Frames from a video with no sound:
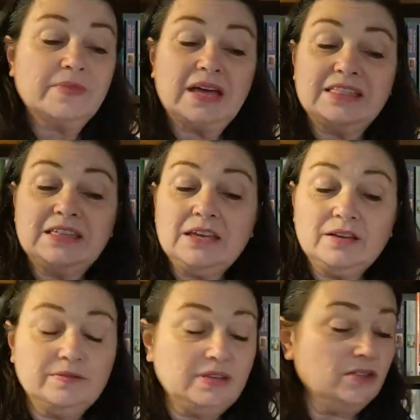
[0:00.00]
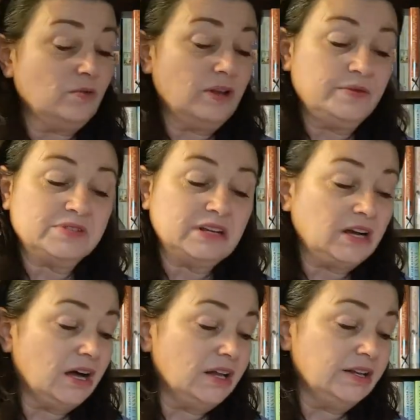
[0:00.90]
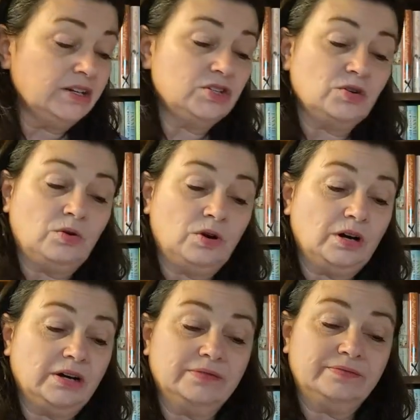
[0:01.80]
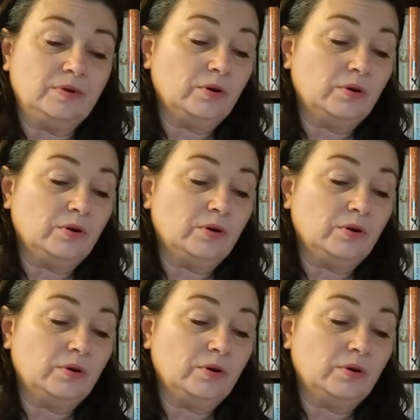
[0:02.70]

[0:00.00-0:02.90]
I think, either while he was in college or